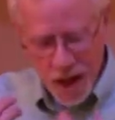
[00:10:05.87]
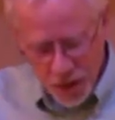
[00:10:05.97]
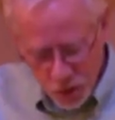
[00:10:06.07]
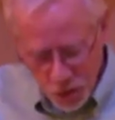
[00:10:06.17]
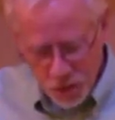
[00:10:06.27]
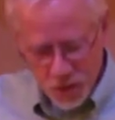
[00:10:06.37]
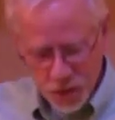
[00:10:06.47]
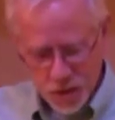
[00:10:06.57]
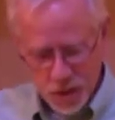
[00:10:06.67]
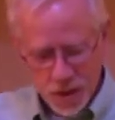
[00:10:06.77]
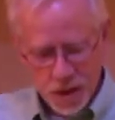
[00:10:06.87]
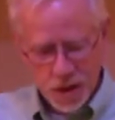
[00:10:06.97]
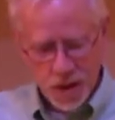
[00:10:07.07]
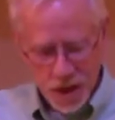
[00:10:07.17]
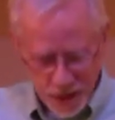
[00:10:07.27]
and over
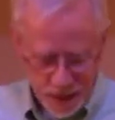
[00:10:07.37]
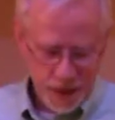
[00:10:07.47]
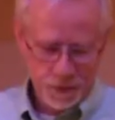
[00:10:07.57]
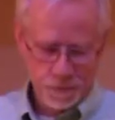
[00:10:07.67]
again.